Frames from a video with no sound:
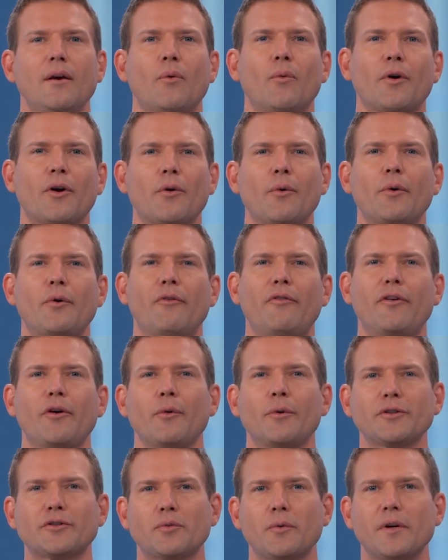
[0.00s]
We're going to reveal
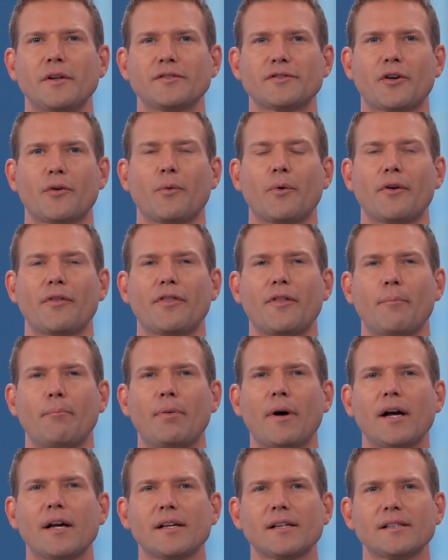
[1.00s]
which ones are worth the
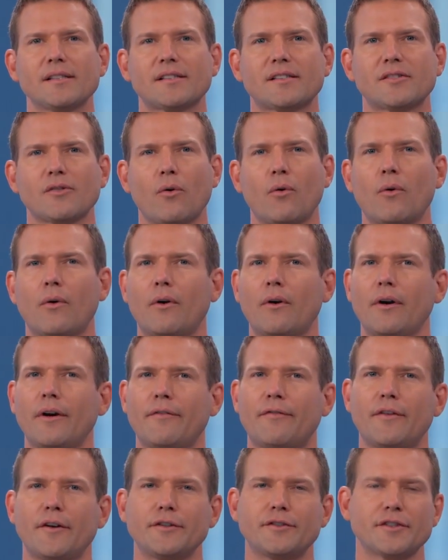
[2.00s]
buzz or
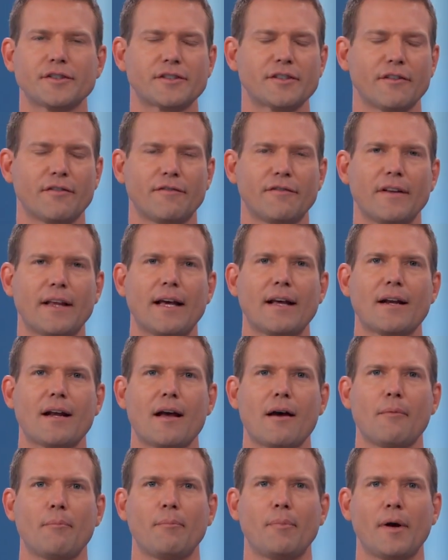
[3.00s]
if they're just a flat
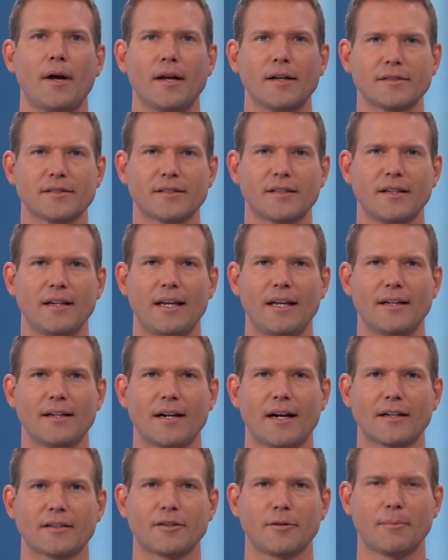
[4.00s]
out bust. And
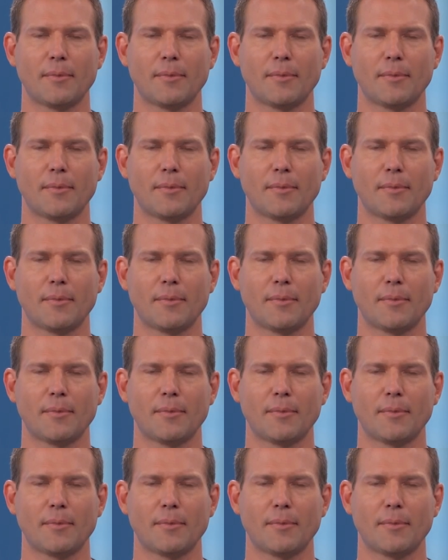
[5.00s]
Dr.